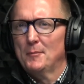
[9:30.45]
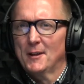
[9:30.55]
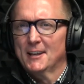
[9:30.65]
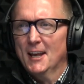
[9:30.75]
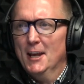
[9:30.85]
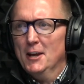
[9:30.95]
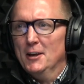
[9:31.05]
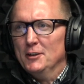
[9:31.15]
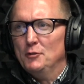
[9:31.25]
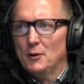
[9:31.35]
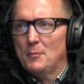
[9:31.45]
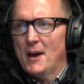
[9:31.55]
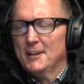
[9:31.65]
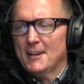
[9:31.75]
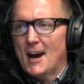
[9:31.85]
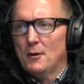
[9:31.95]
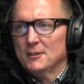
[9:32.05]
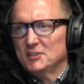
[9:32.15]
I'm like, you would have been in Iowa,